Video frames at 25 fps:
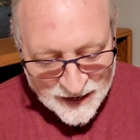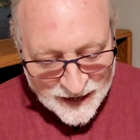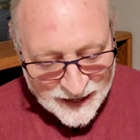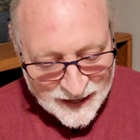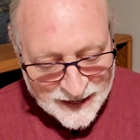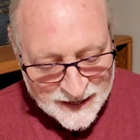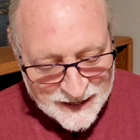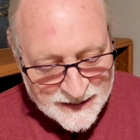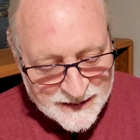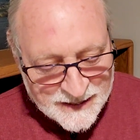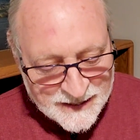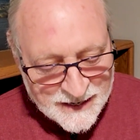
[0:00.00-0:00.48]

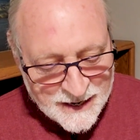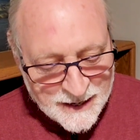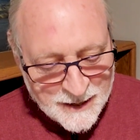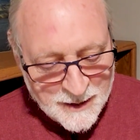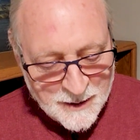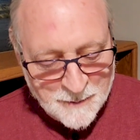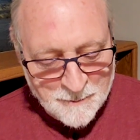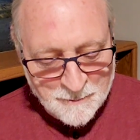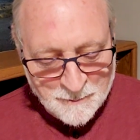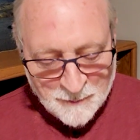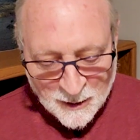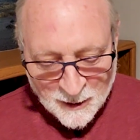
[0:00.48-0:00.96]
In
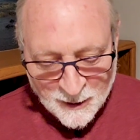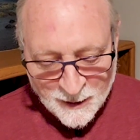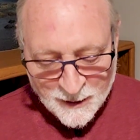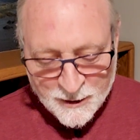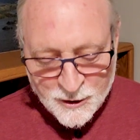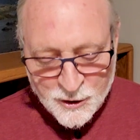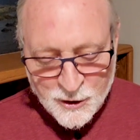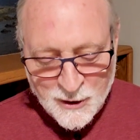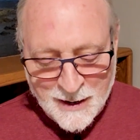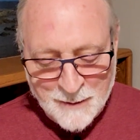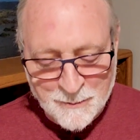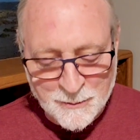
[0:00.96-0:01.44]
Mark
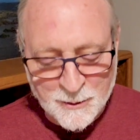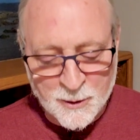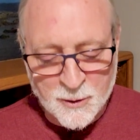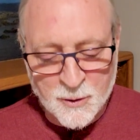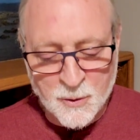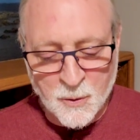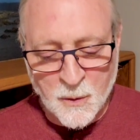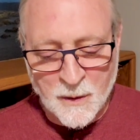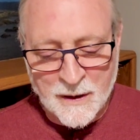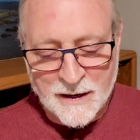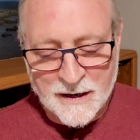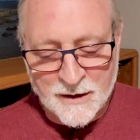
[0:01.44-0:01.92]
chapter
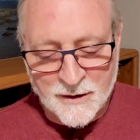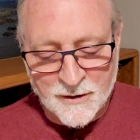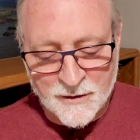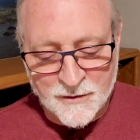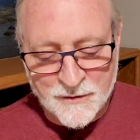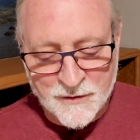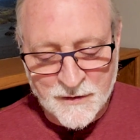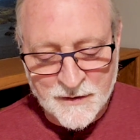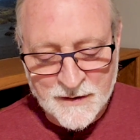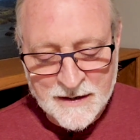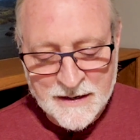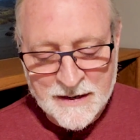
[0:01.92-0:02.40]

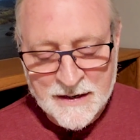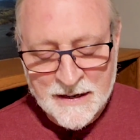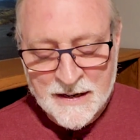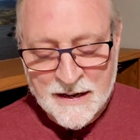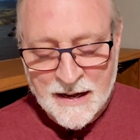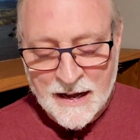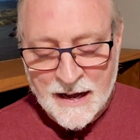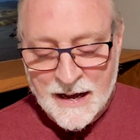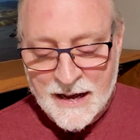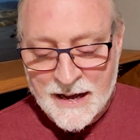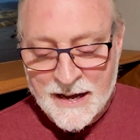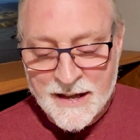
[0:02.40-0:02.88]
12,
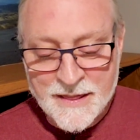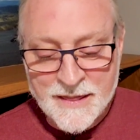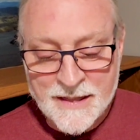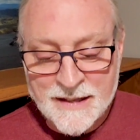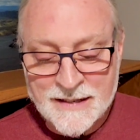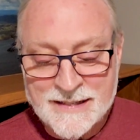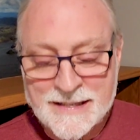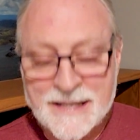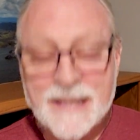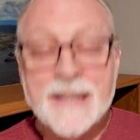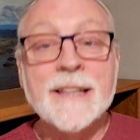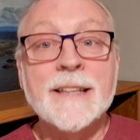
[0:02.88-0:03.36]

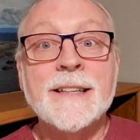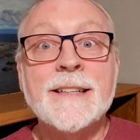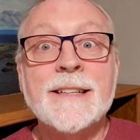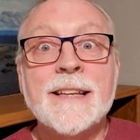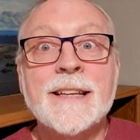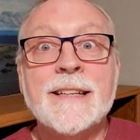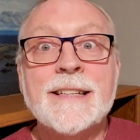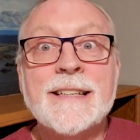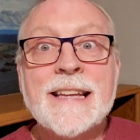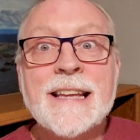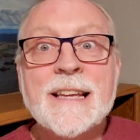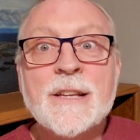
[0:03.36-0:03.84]

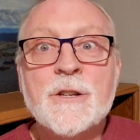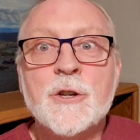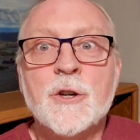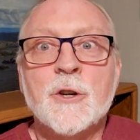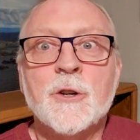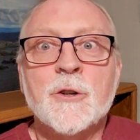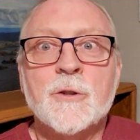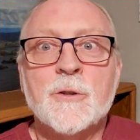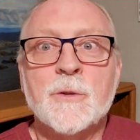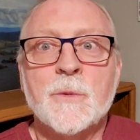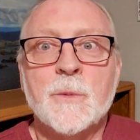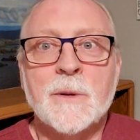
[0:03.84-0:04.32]
the
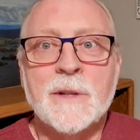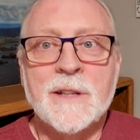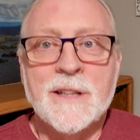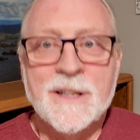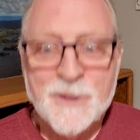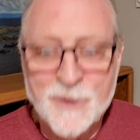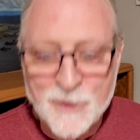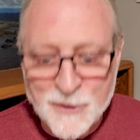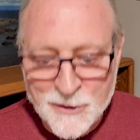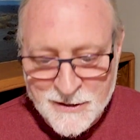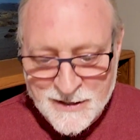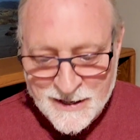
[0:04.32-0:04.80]
teachers, the
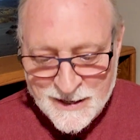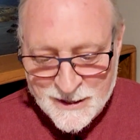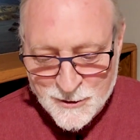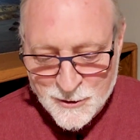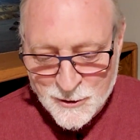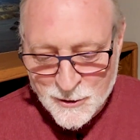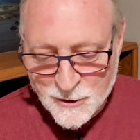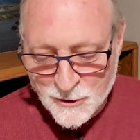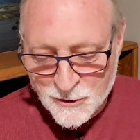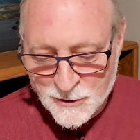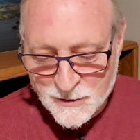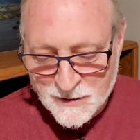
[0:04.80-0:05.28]
religious
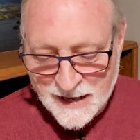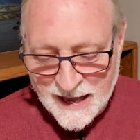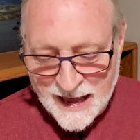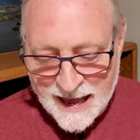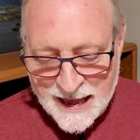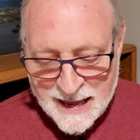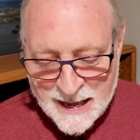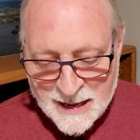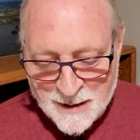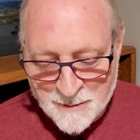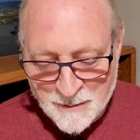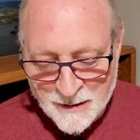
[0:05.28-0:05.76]
teachers,
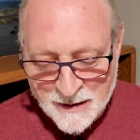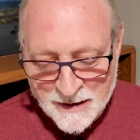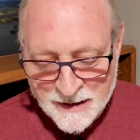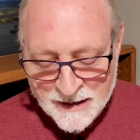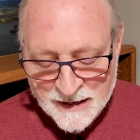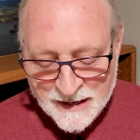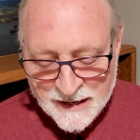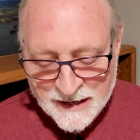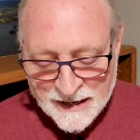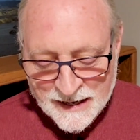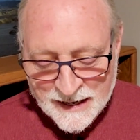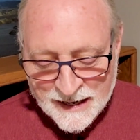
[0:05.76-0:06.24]
came
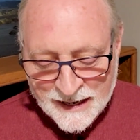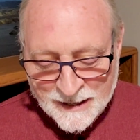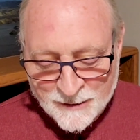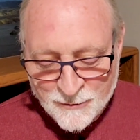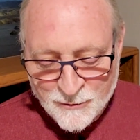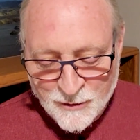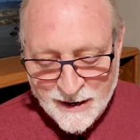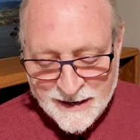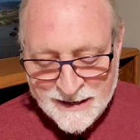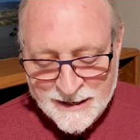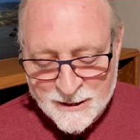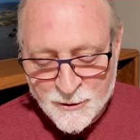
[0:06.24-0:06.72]
and
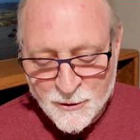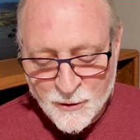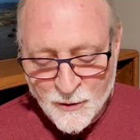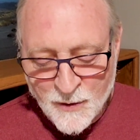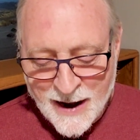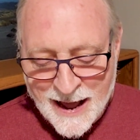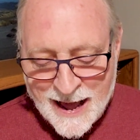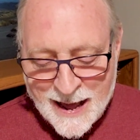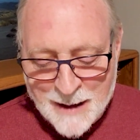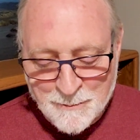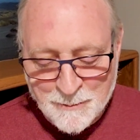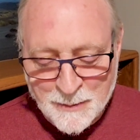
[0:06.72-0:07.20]
tried to
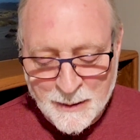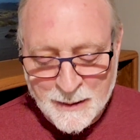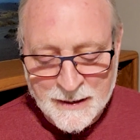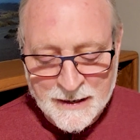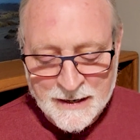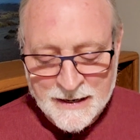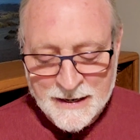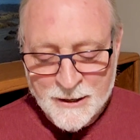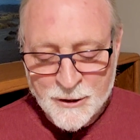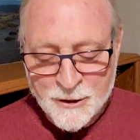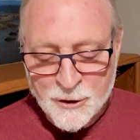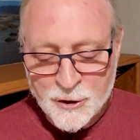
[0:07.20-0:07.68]
trap
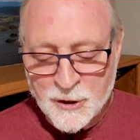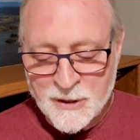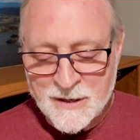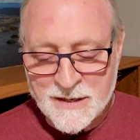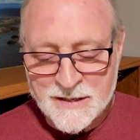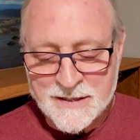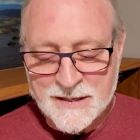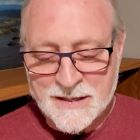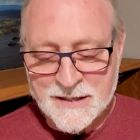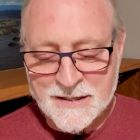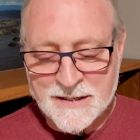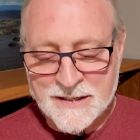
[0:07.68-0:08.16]

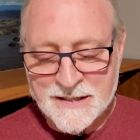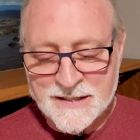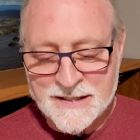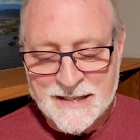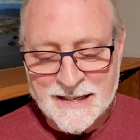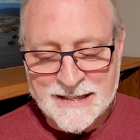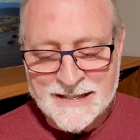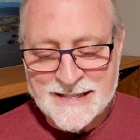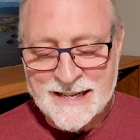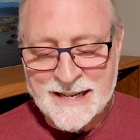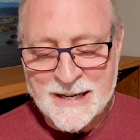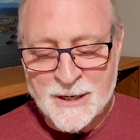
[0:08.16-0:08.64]
Jesus and
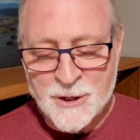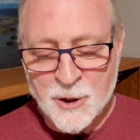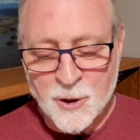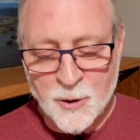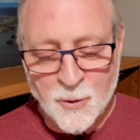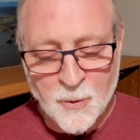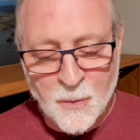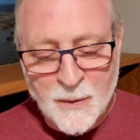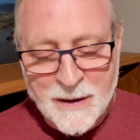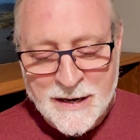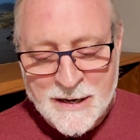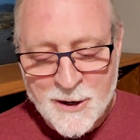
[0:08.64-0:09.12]
said, "Teacher,
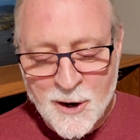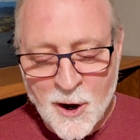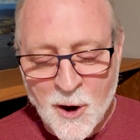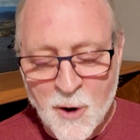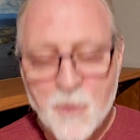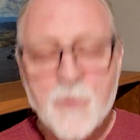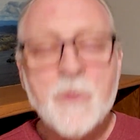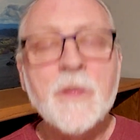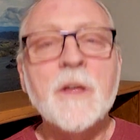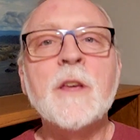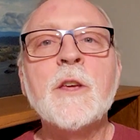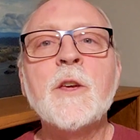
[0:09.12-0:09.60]
we know
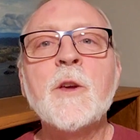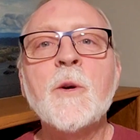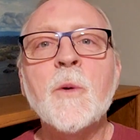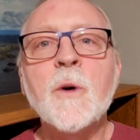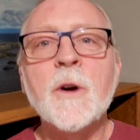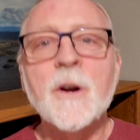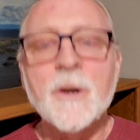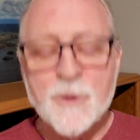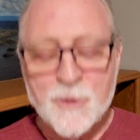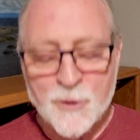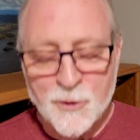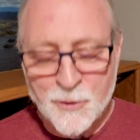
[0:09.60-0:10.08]
that you
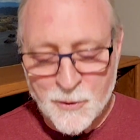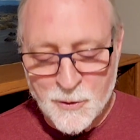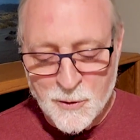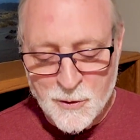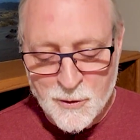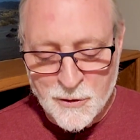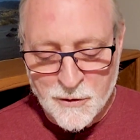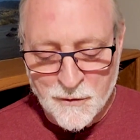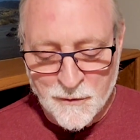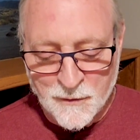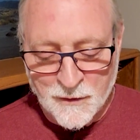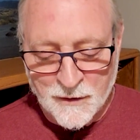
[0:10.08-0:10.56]
are
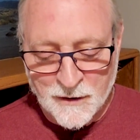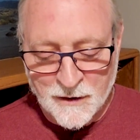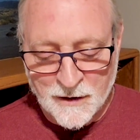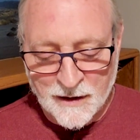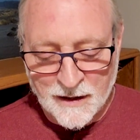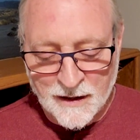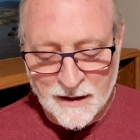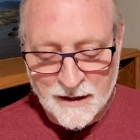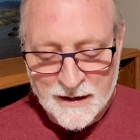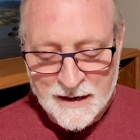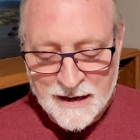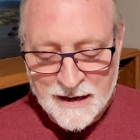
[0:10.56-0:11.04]
truthful
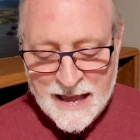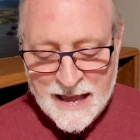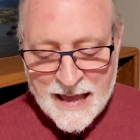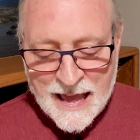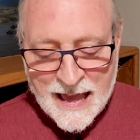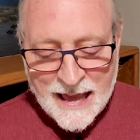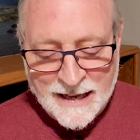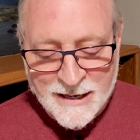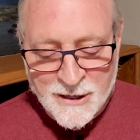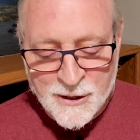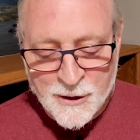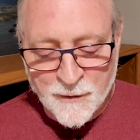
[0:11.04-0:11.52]

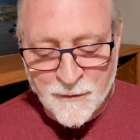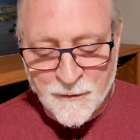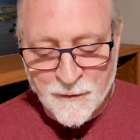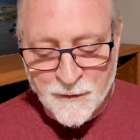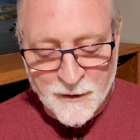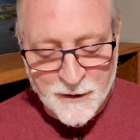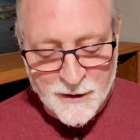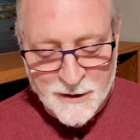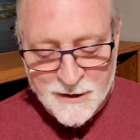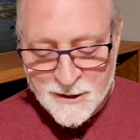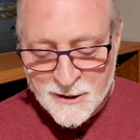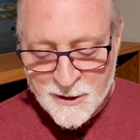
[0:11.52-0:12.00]
and
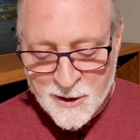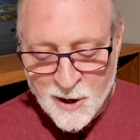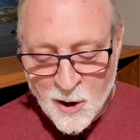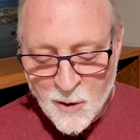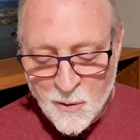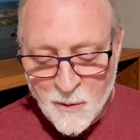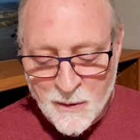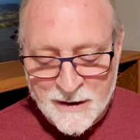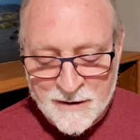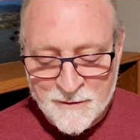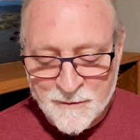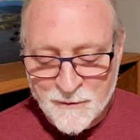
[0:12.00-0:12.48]
defer to no
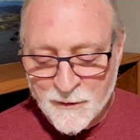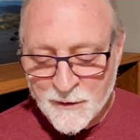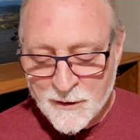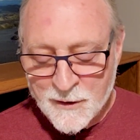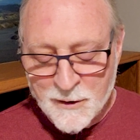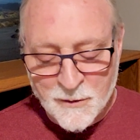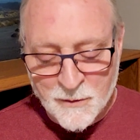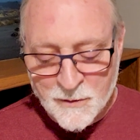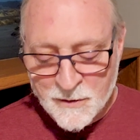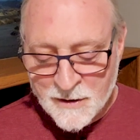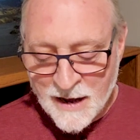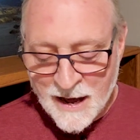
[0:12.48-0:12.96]
one, for
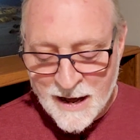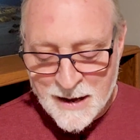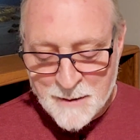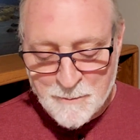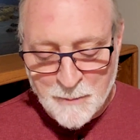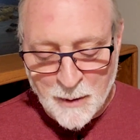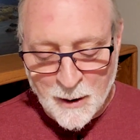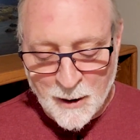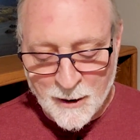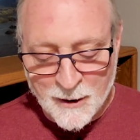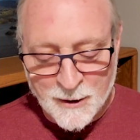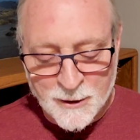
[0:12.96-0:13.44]
you are not
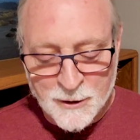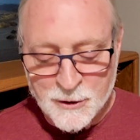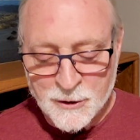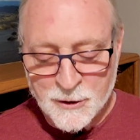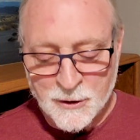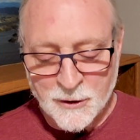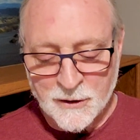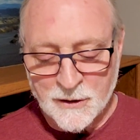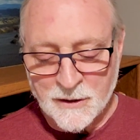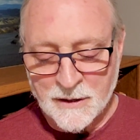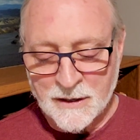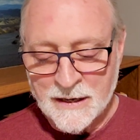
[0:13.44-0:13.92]

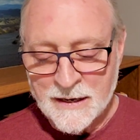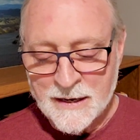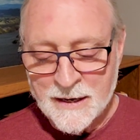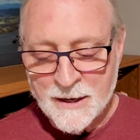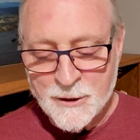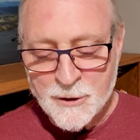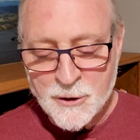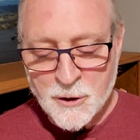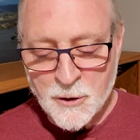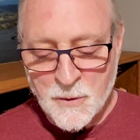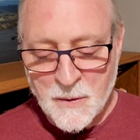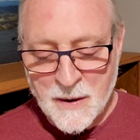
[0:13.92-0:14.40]
partial
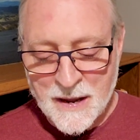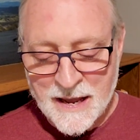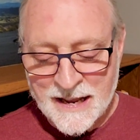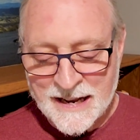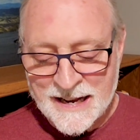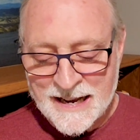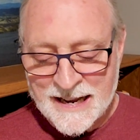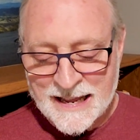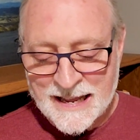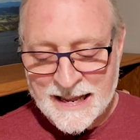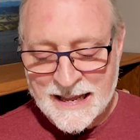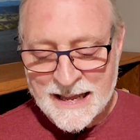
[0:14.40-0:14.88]
to
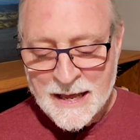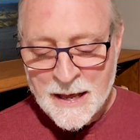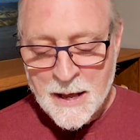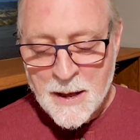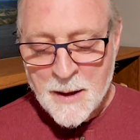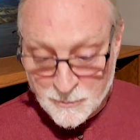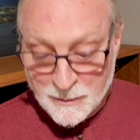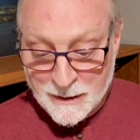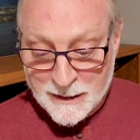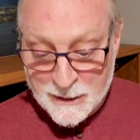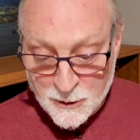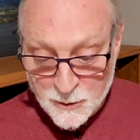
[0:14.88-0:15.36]
any,
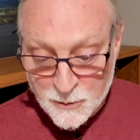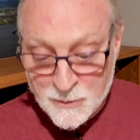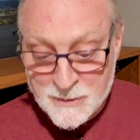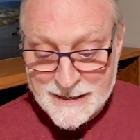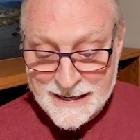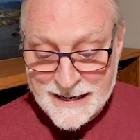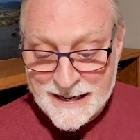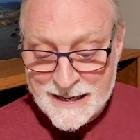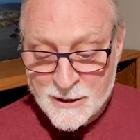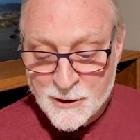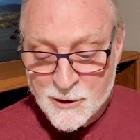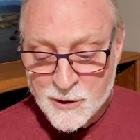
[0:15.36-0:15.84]
but you
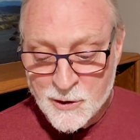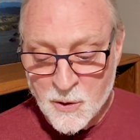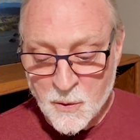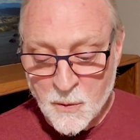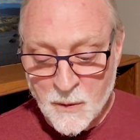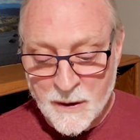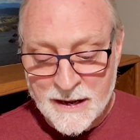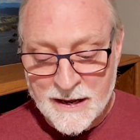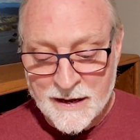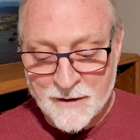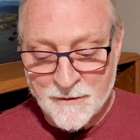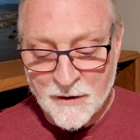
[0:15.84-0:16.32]
teach the
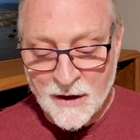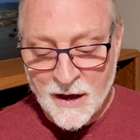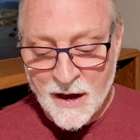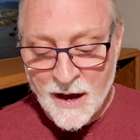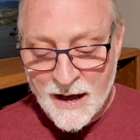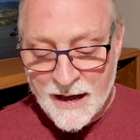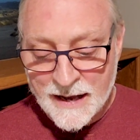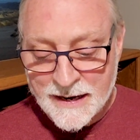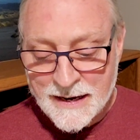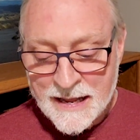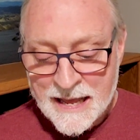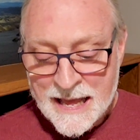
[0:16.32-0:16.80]
way of
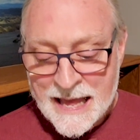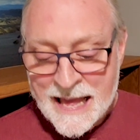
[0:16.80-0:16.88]
God.